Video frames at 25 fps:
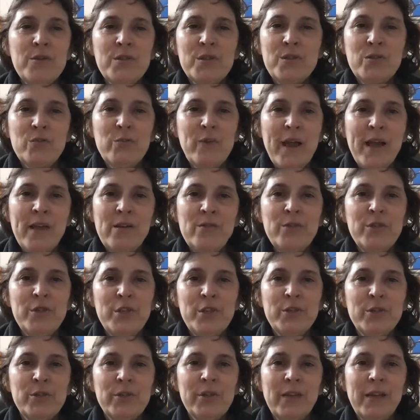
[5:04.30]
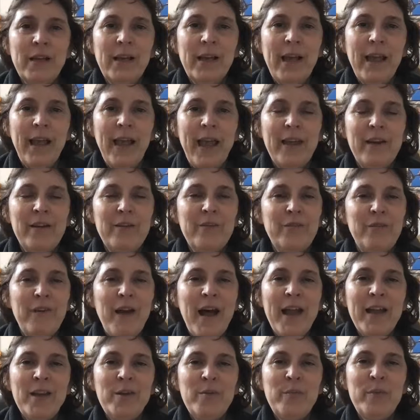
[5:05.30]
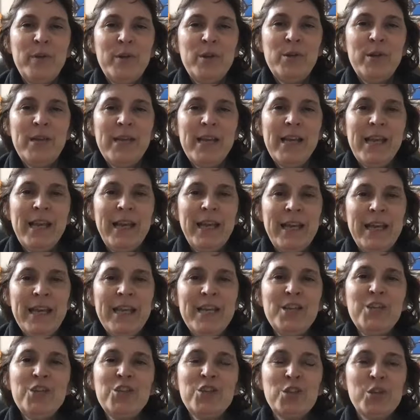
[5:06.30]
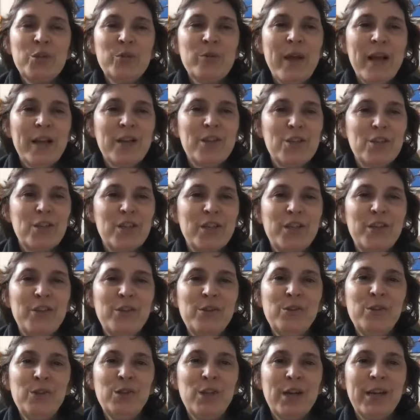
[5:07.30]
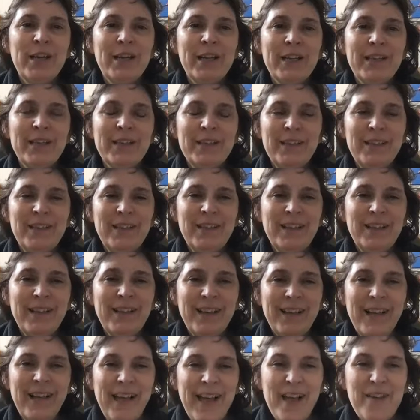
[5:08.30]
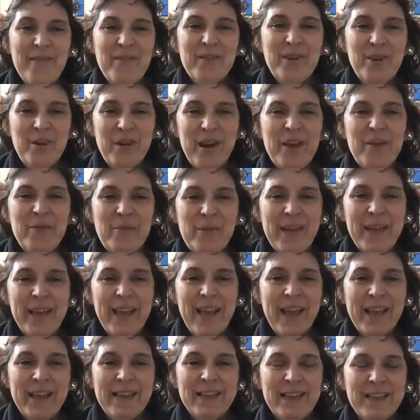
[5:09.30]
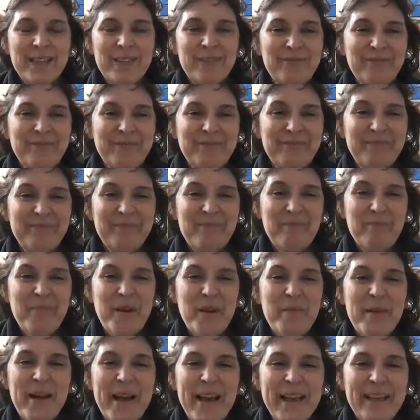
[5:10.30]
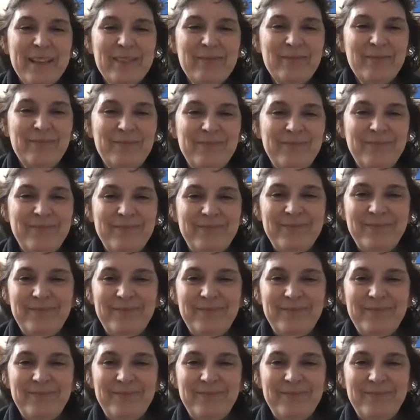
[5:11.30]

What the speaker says: around you and find beauty in each direction you look. Have a great weekend. Bye bye.